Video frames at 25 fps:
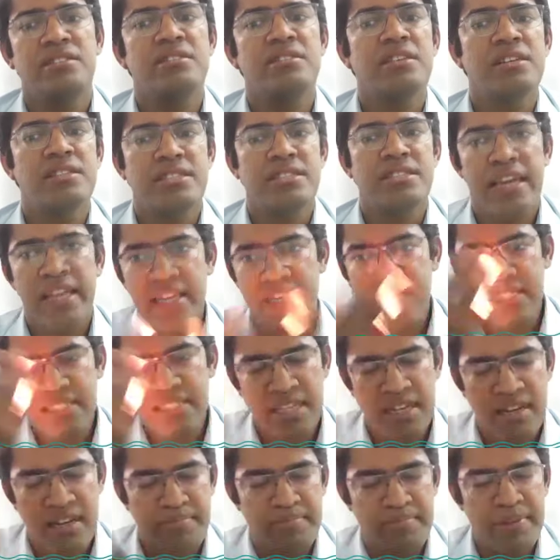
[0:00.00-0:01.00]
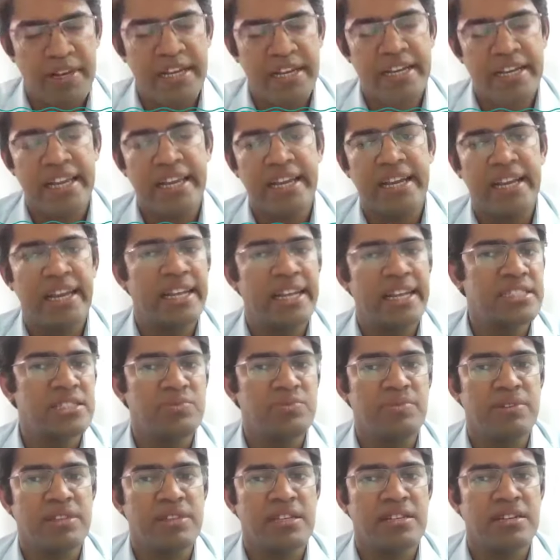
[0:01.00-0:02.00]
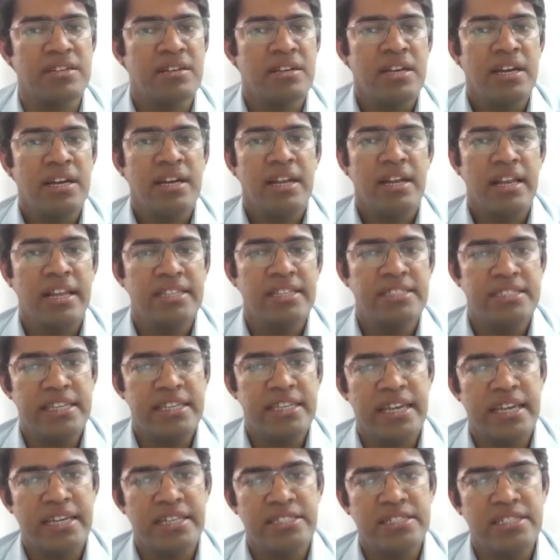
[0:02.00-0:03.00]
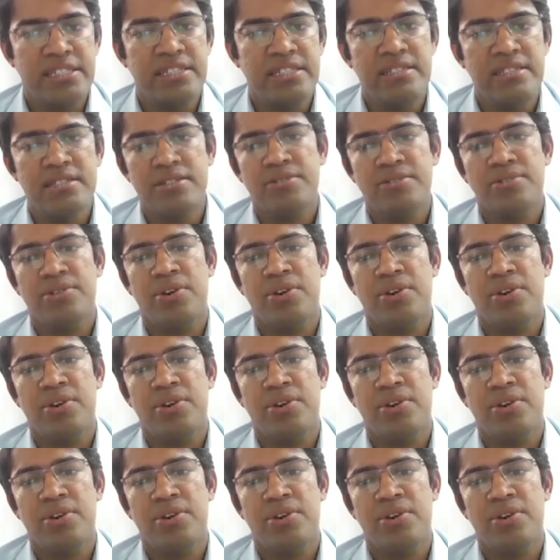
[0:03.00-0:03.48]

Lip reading: the skin is completely cleansed with a cleansing agent,